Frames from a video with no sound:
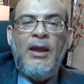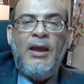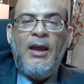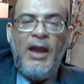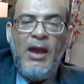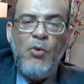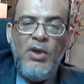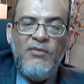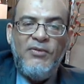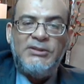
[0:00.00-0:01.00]

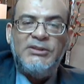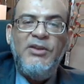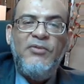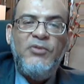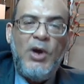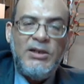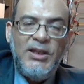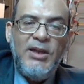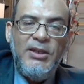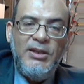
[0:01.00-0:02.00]
However, if you are
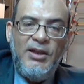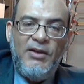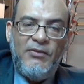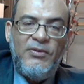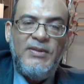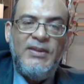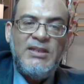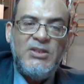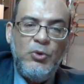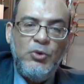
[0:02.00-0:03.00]
lucky enough that
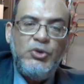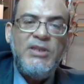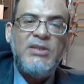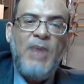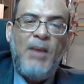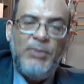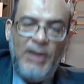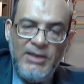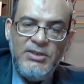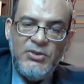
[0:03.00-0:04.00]
syllogism
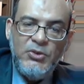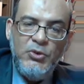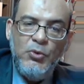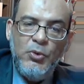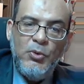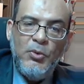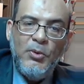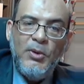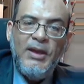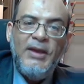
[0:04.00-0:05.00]
applies to you,
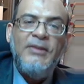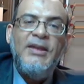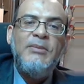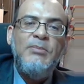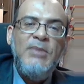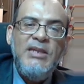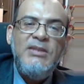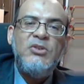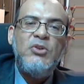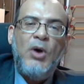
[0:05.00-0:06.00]
that
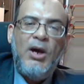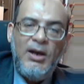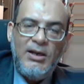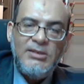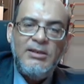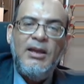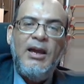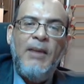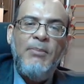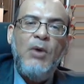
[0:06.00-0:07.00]
means you are
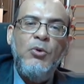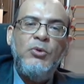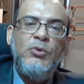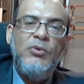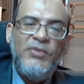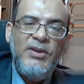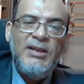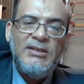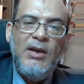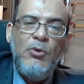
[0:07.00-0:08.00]
about to
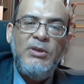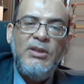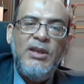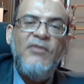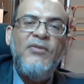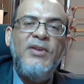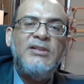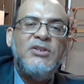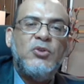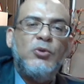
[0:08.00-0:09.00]
figure out a very
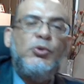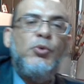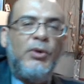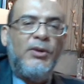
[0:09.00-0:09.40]
strong